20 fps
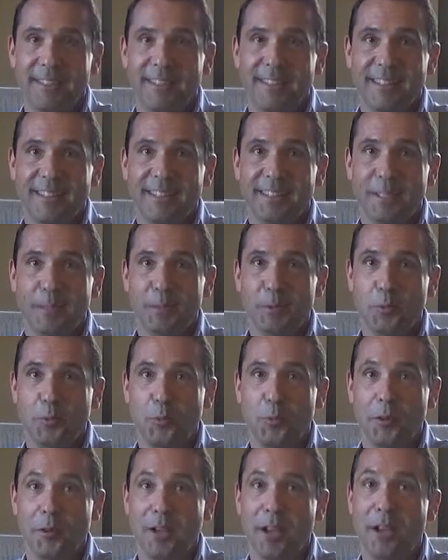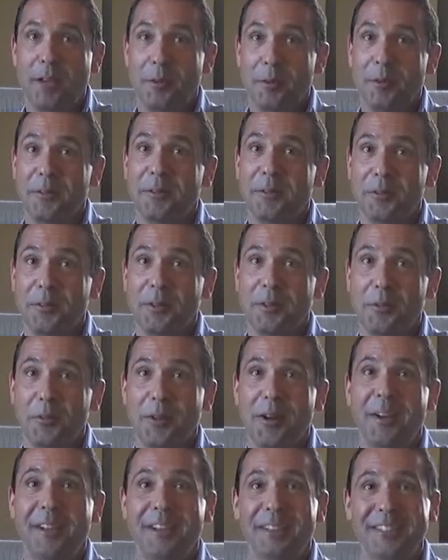it seems to work out really
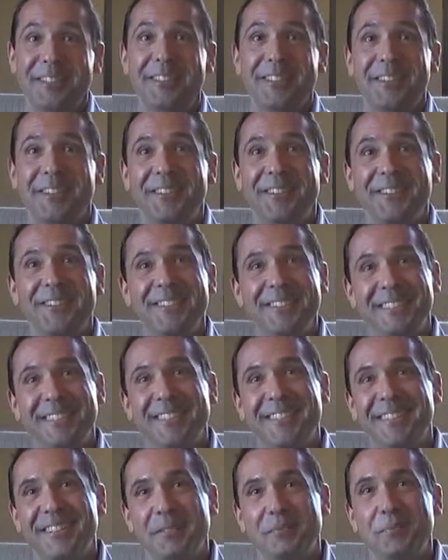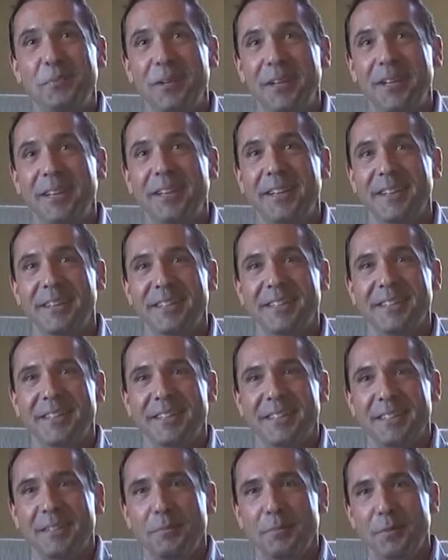well. So I'm pretty
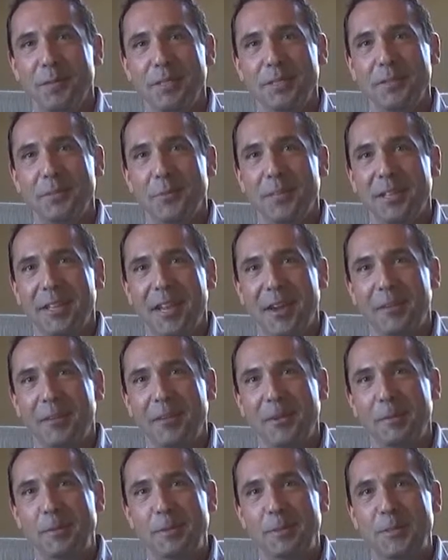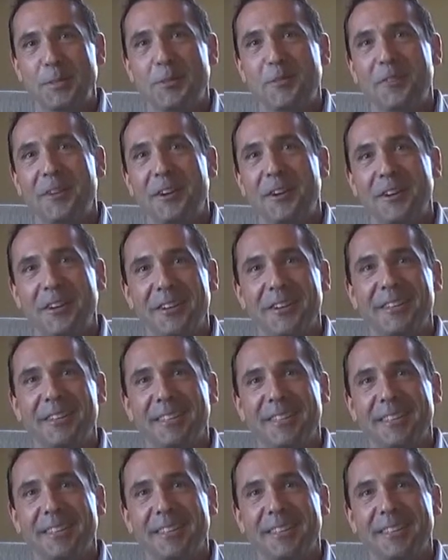pleased with the outcome so far.